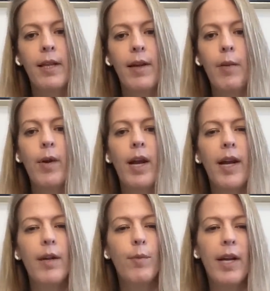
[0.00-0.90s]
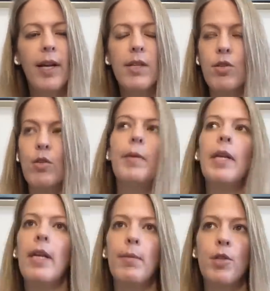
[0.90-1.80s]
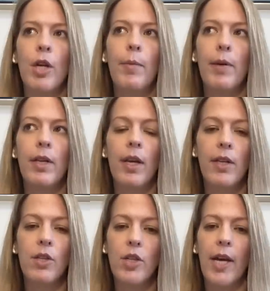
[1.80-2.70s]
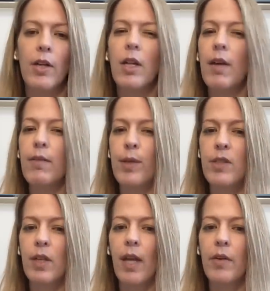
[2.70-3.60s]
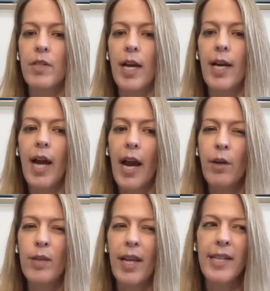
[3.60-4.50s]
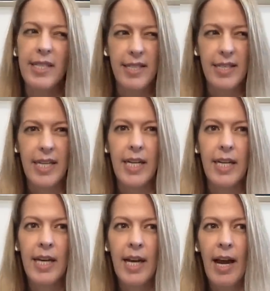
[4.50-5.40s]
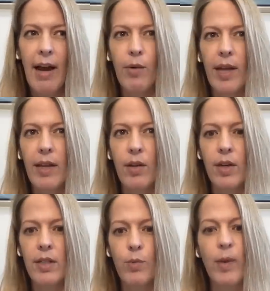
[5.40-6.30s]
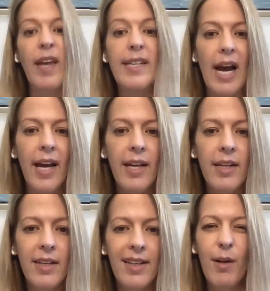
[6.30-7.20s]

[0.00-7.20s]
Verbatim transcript: And when I do mediumship and channel loved ones on the other side, I don't like to see how they looked when they died.